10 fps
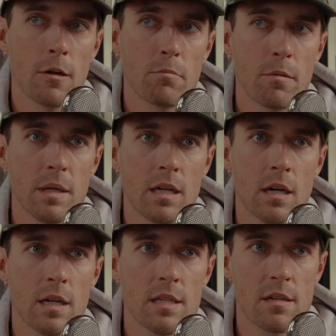But
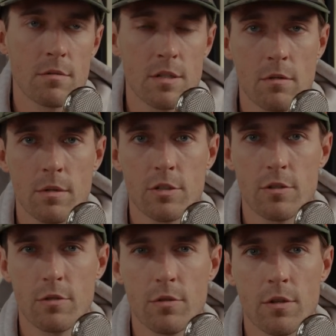because it was so much
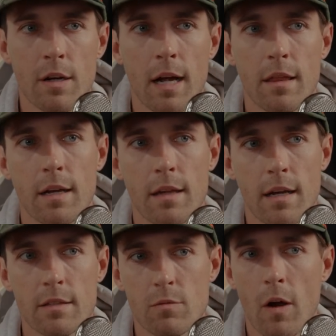cooler, I think
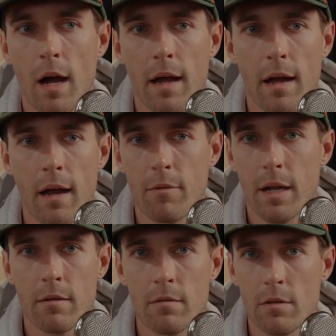that's why I
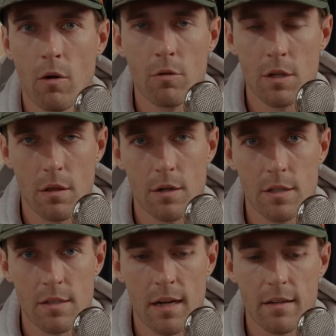ran only
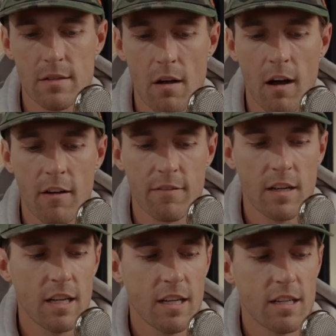30 seconds off.
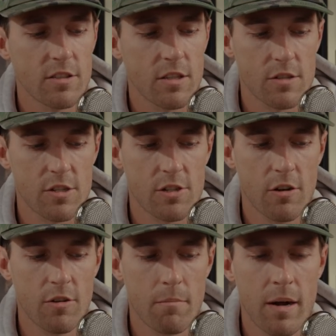Just goes to
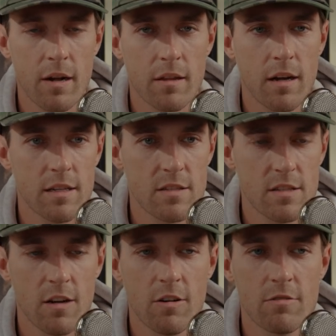show the marathon is
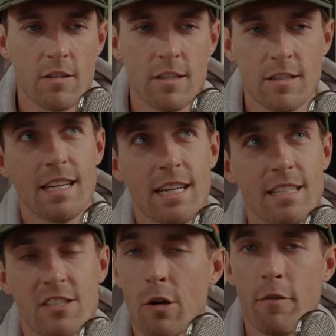
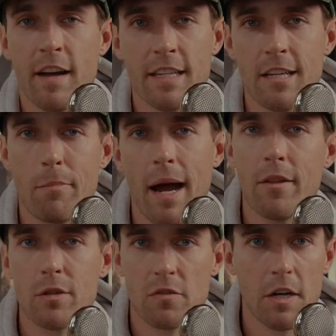it's so affected by
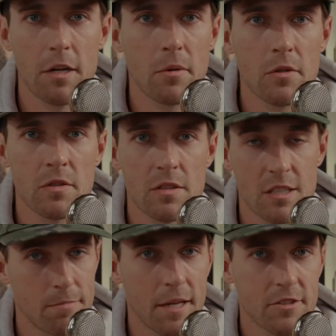those variables,
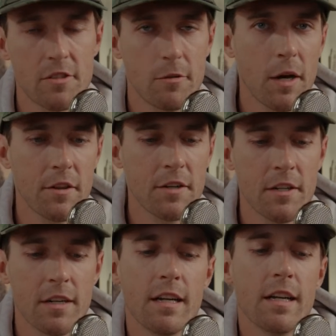especially
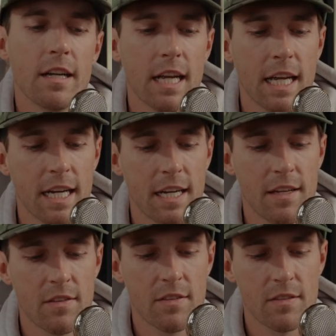weather.
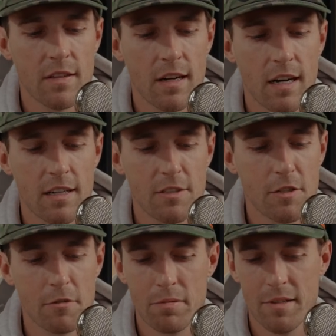And you
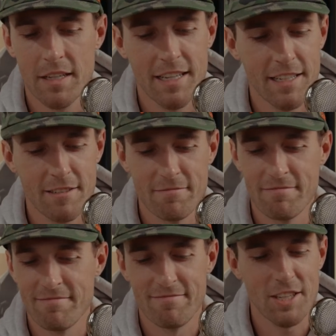could play
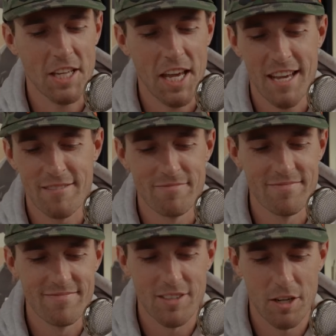the game
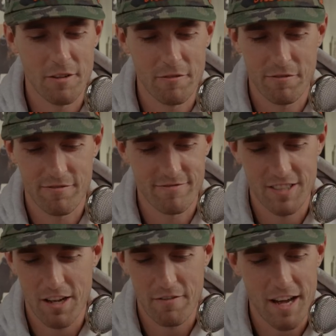of
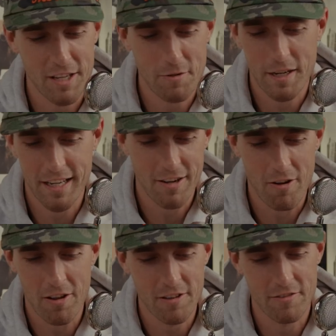evaluating
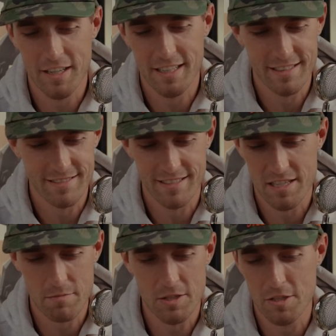all of it
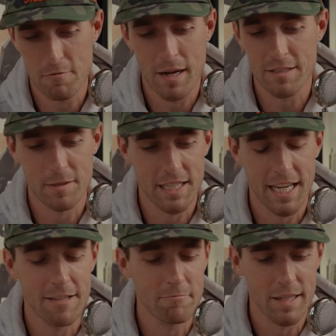as much as you possibly
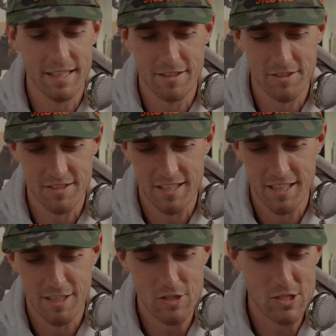can, but there's
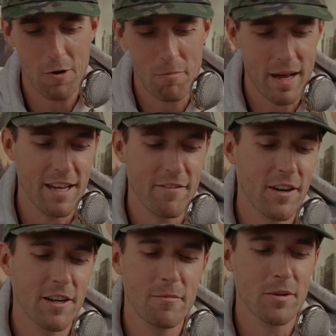so many
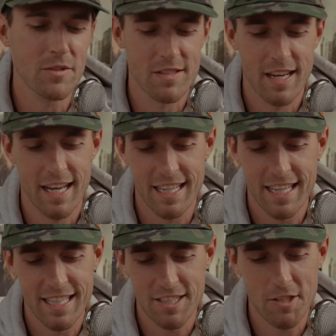variables that
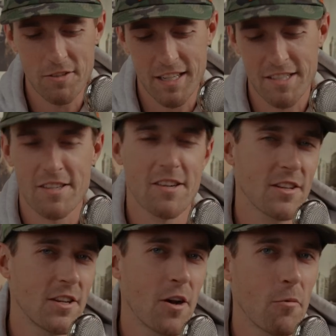you don't
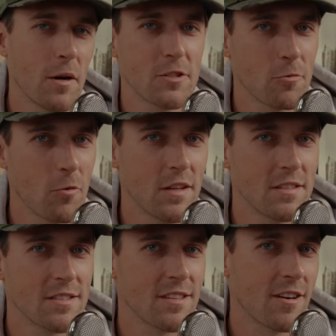necessarily know which
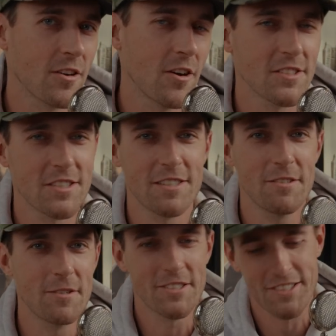ones are causing
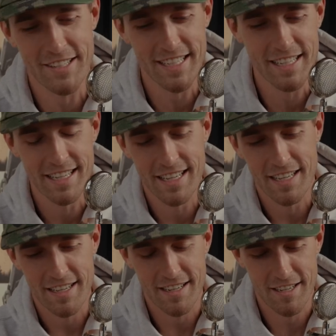which thing.
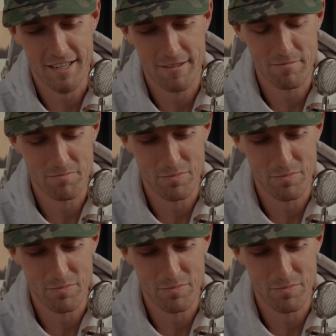But